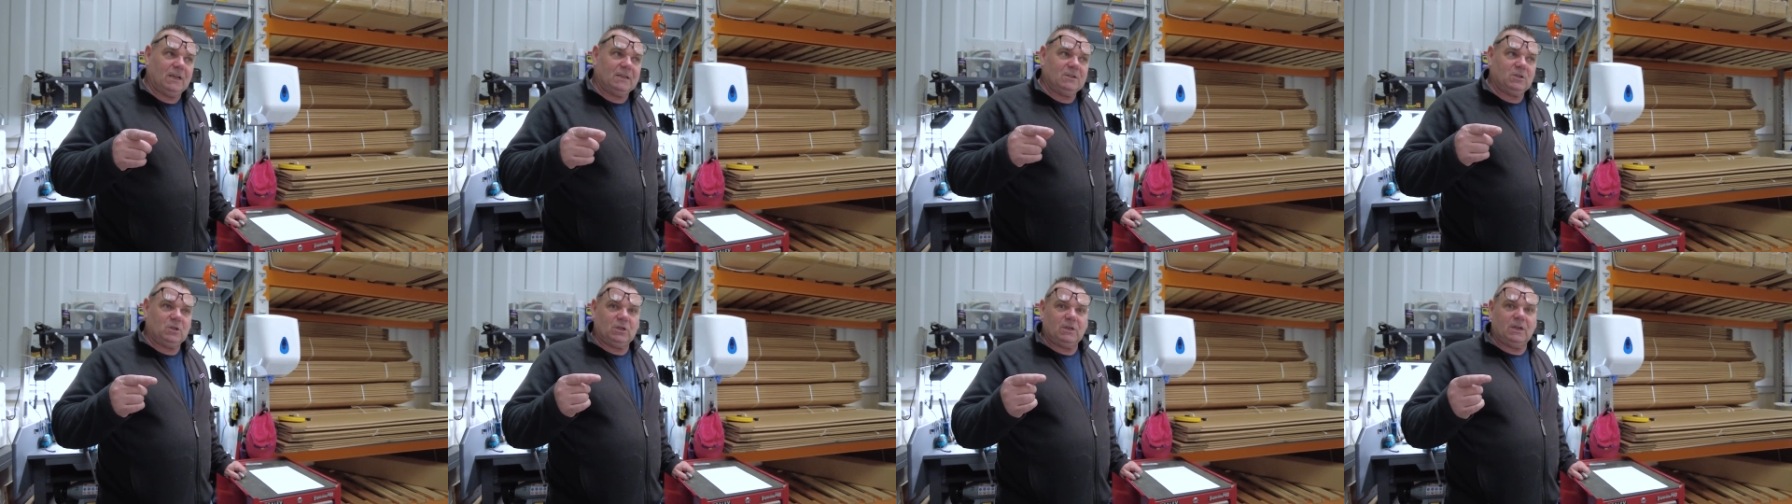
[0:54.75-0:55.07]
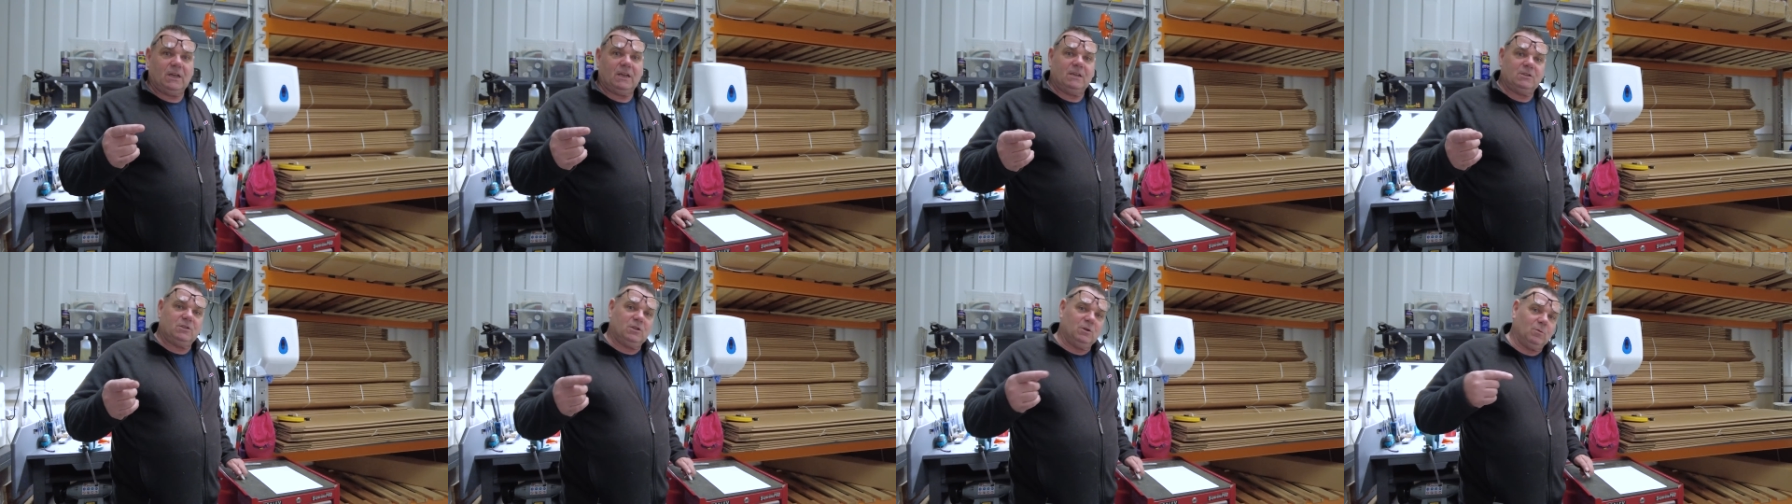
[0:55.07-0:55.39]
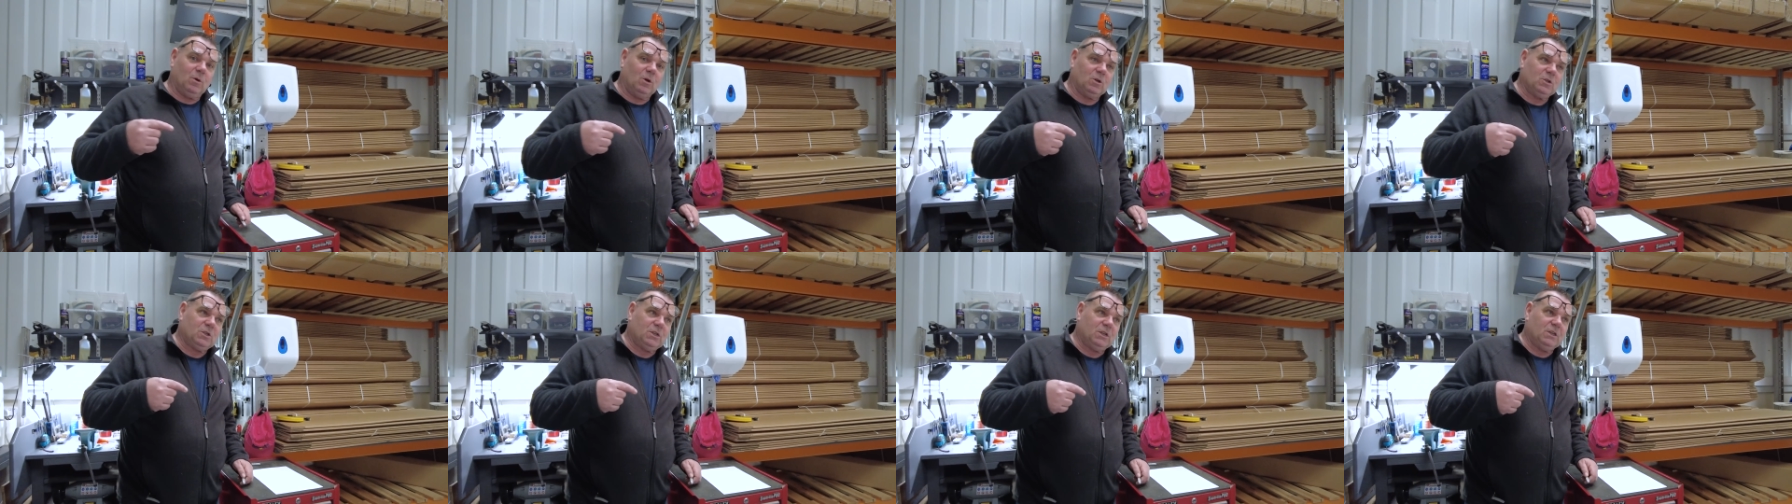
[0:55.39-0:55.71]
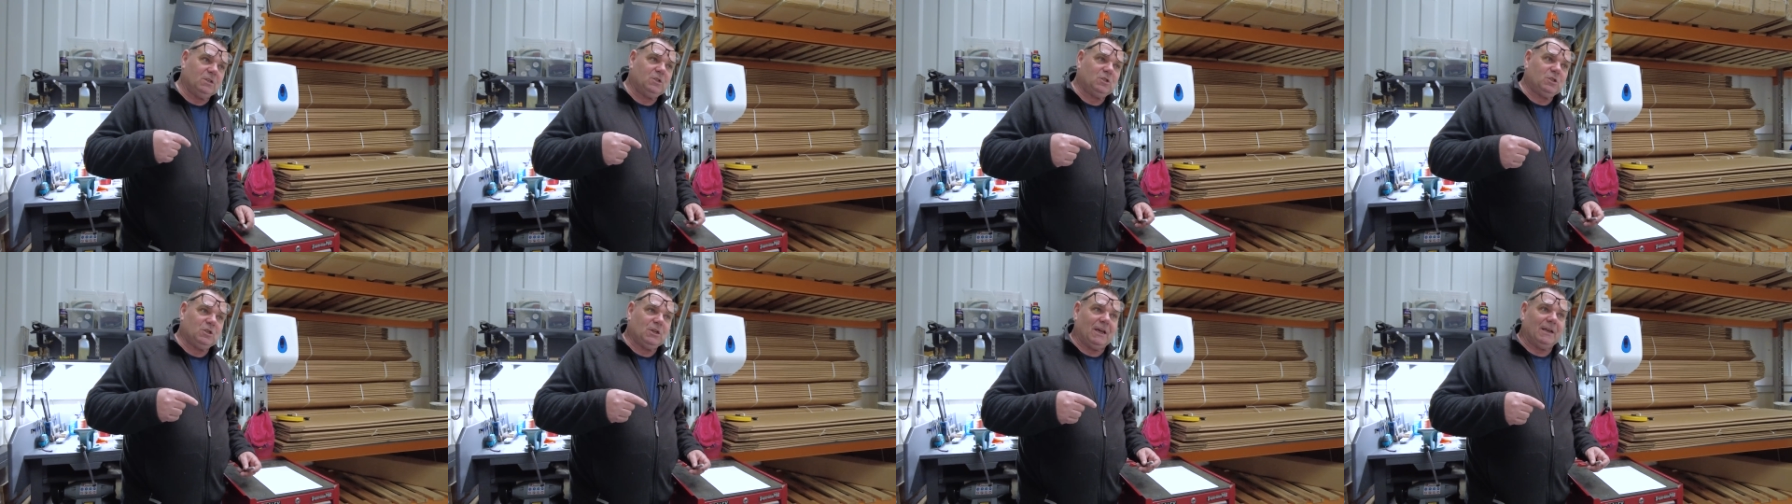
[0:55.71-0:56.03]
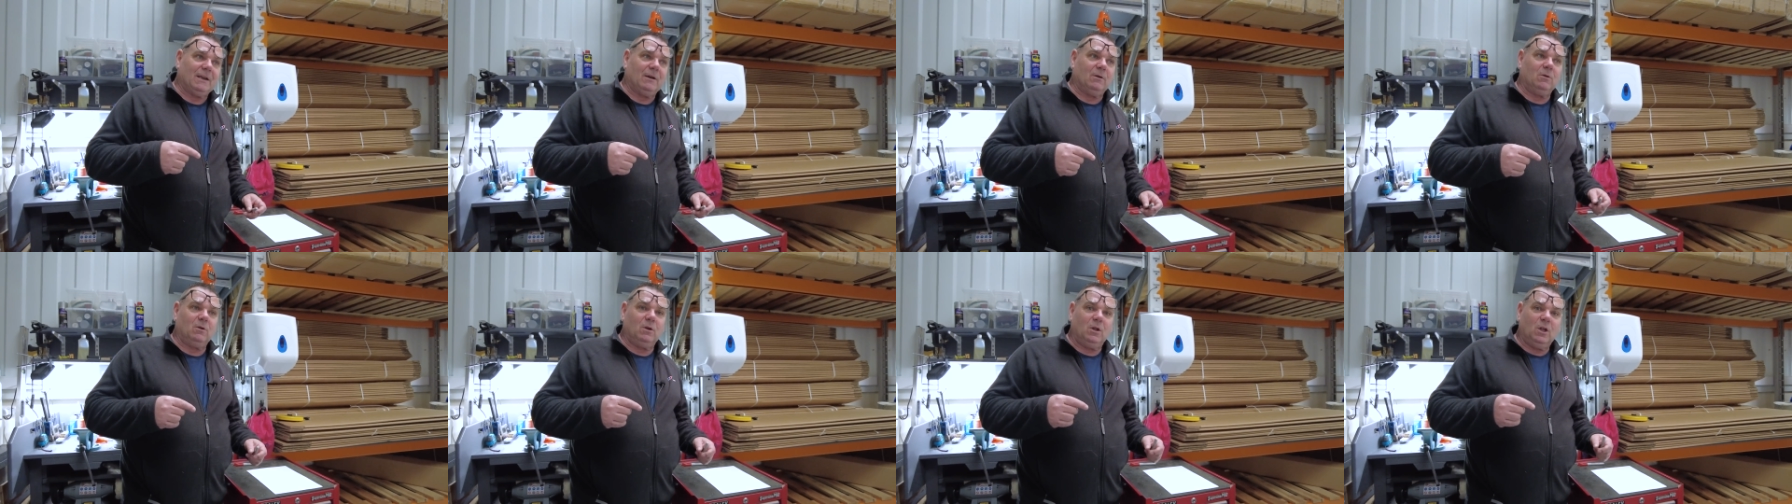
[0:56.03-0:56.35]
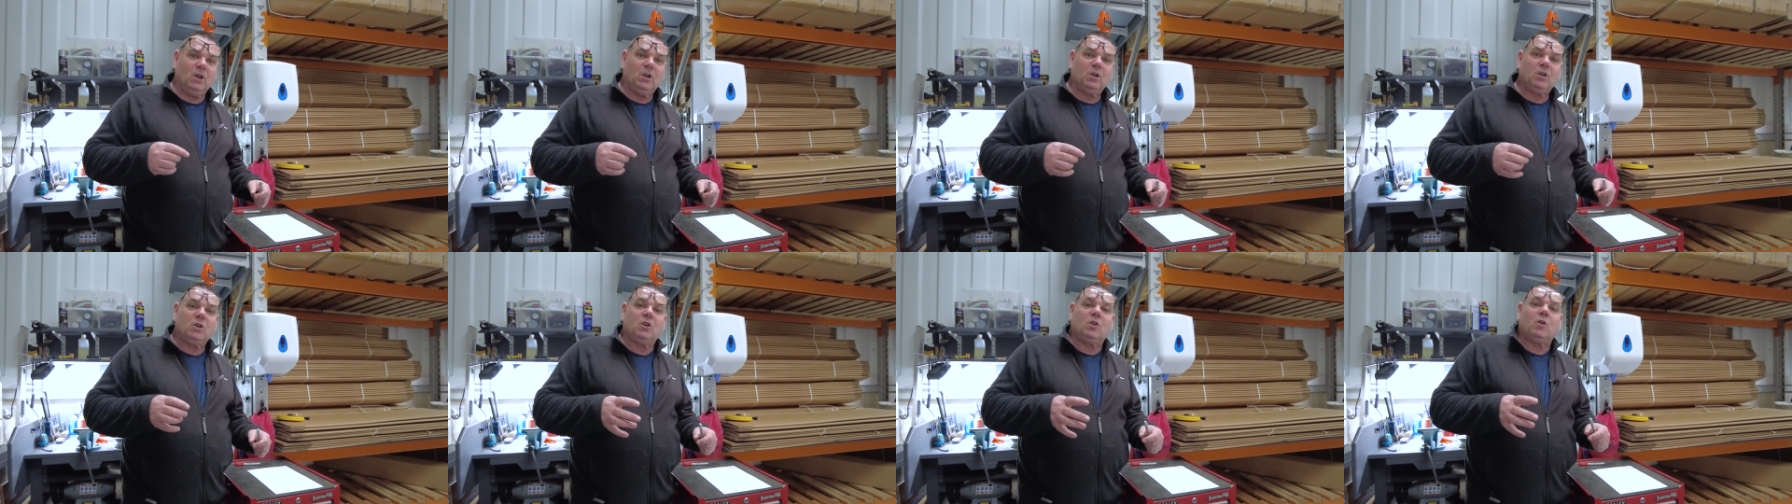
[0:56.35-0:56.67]
engineers who watch this channel
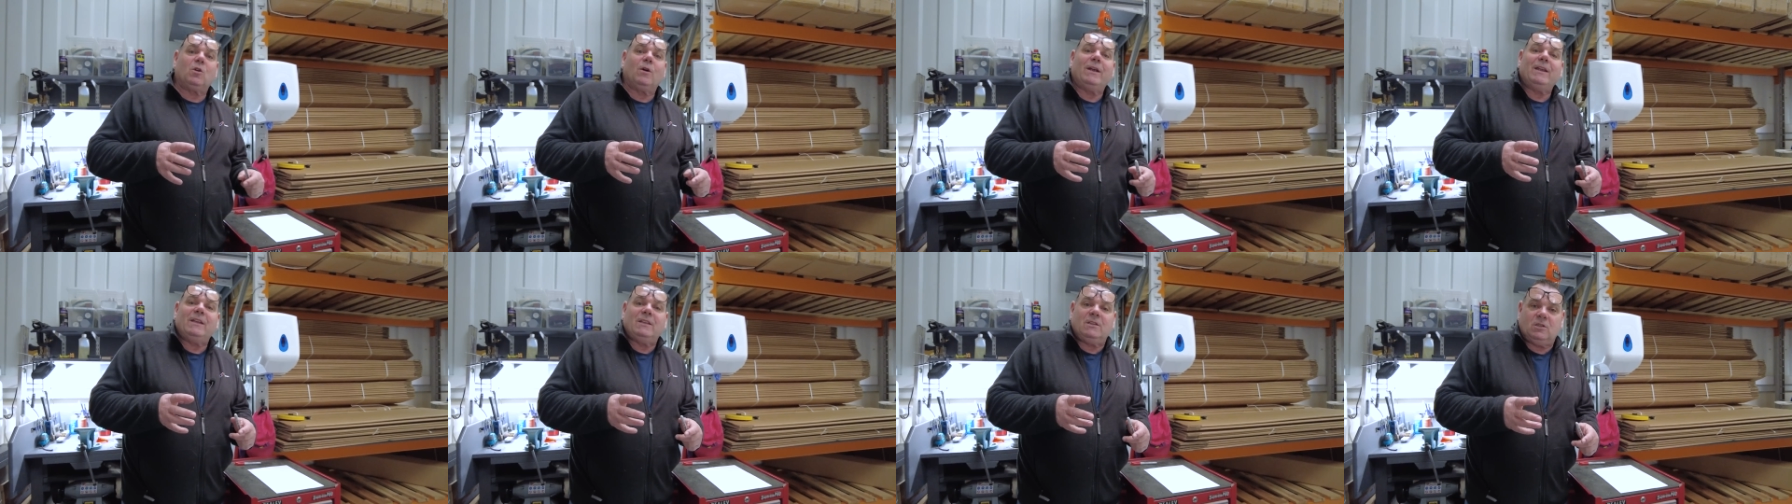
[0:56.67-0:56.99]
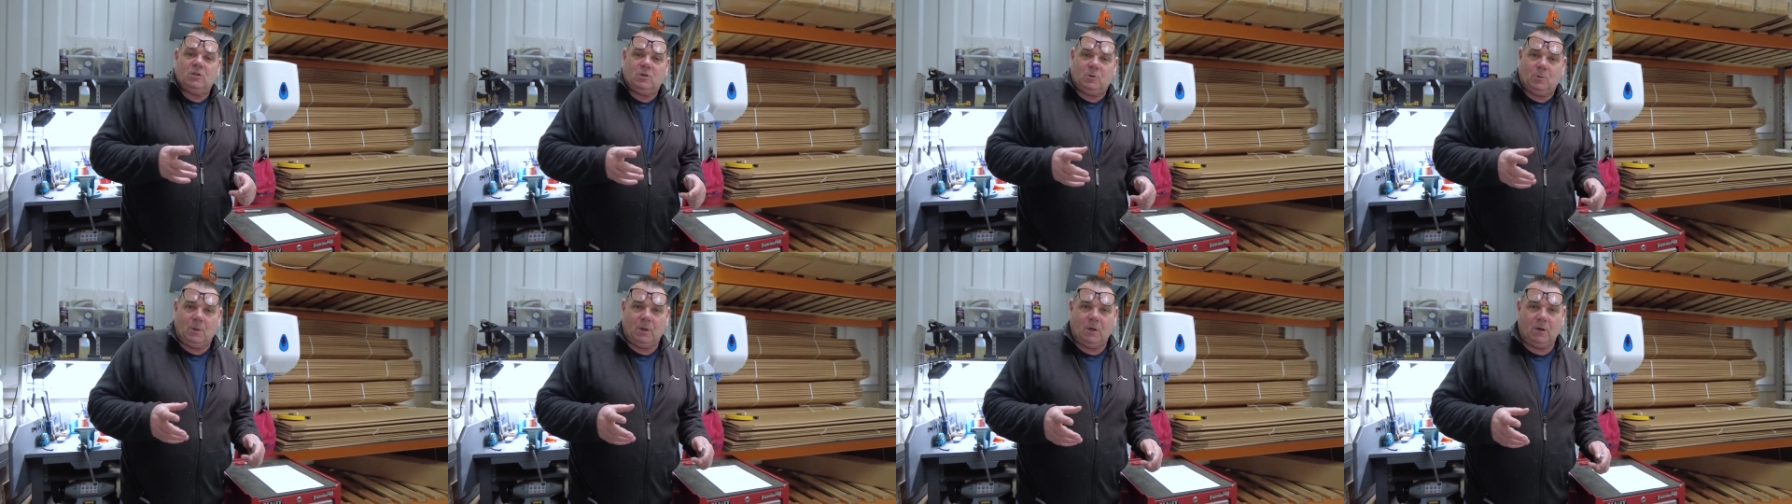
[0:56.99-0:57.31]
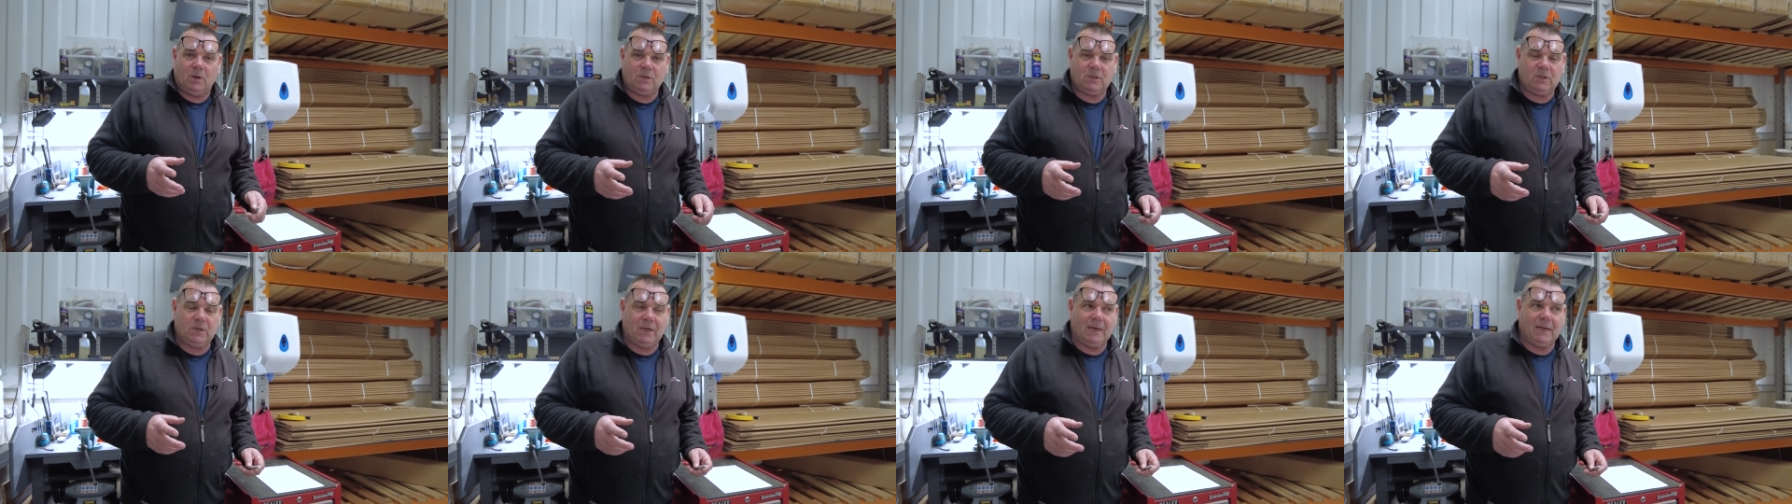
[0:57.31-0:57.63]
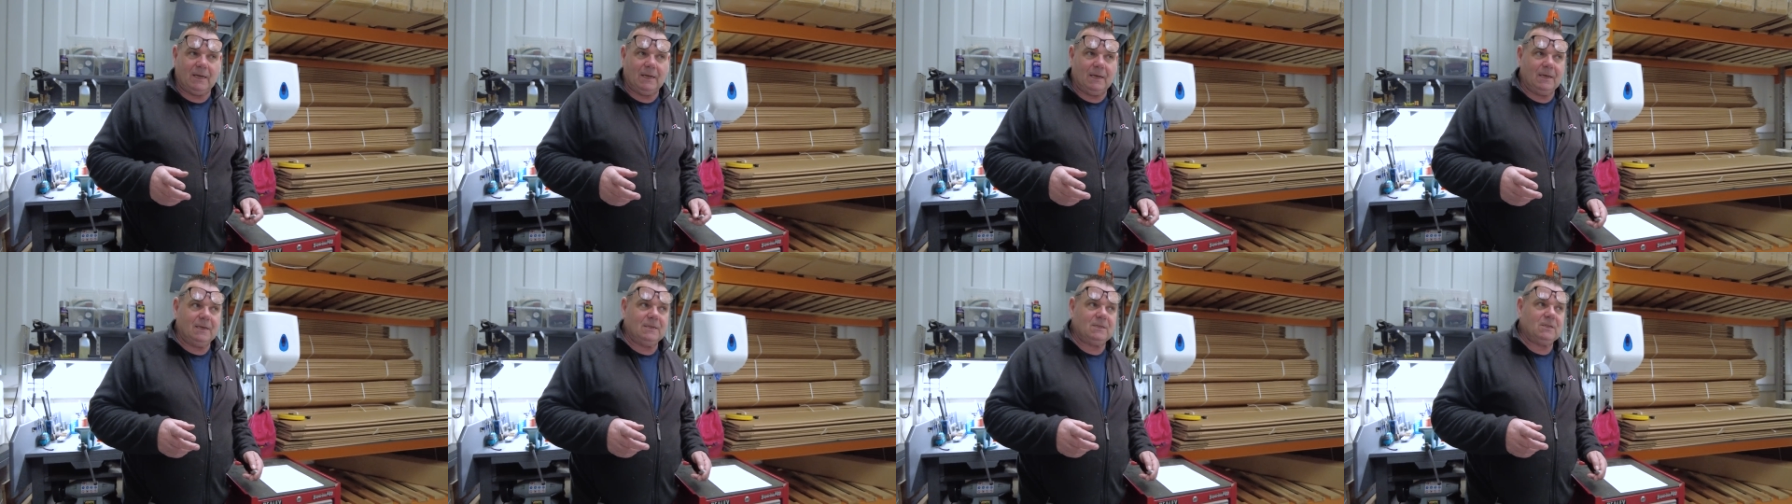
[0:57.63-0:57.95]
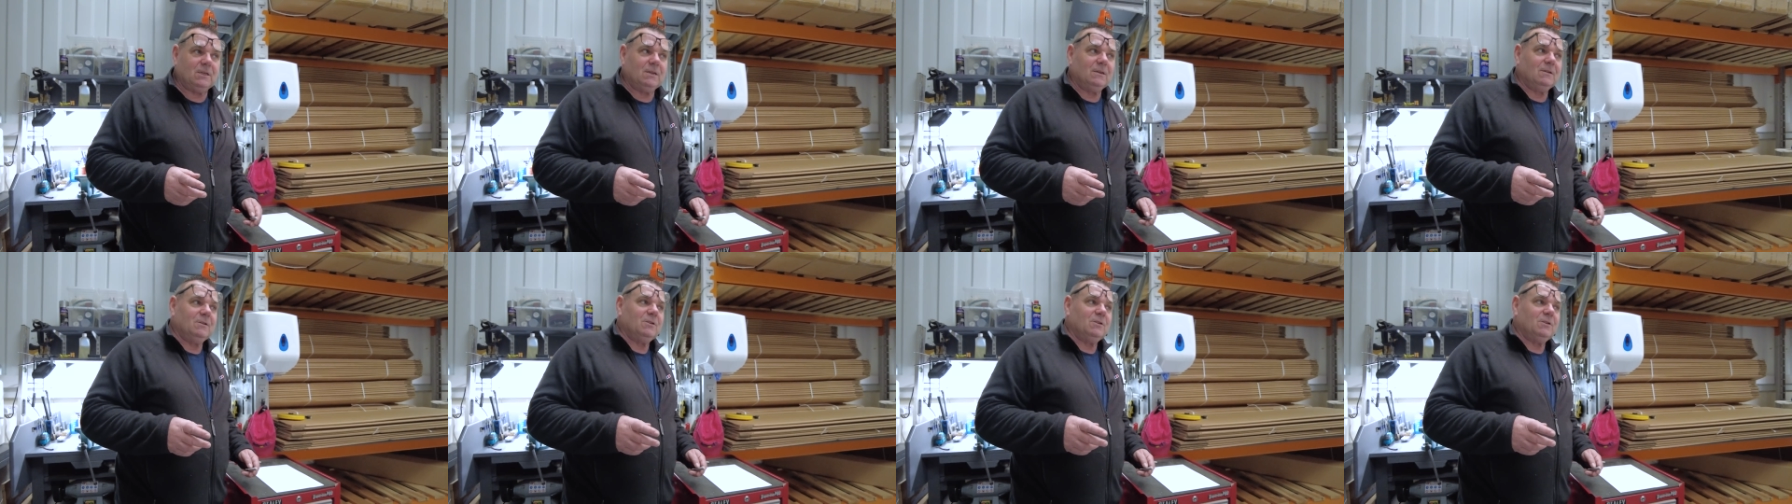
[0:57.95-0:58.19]
cringe when I say this.